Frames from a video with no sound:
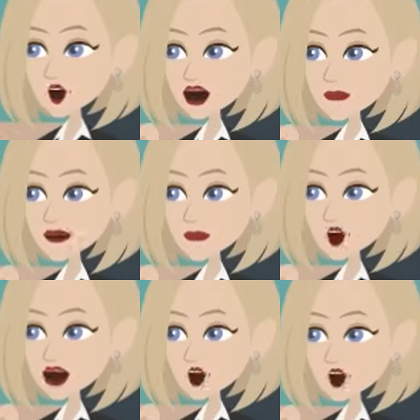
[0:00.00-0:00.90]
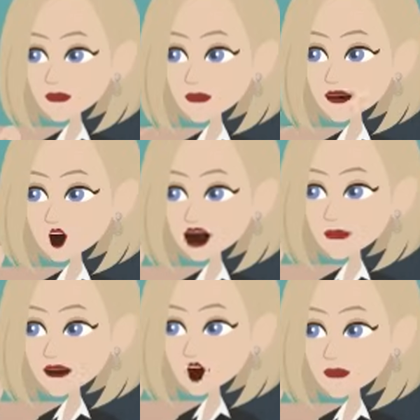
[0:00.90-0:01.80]
know,
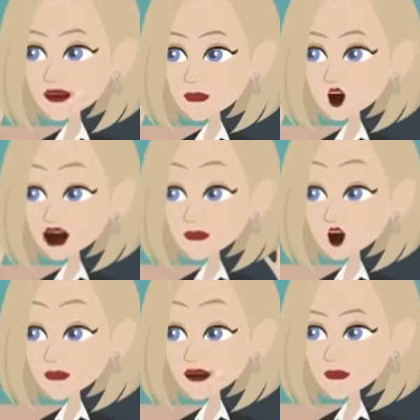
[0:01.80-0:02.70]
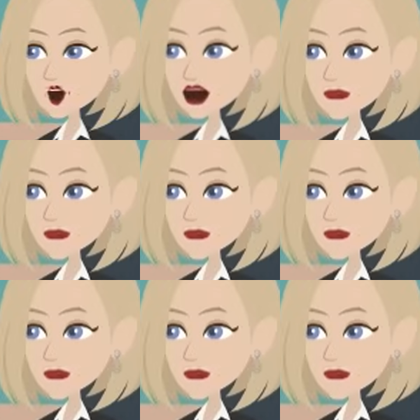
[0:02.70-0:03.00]
like, feel.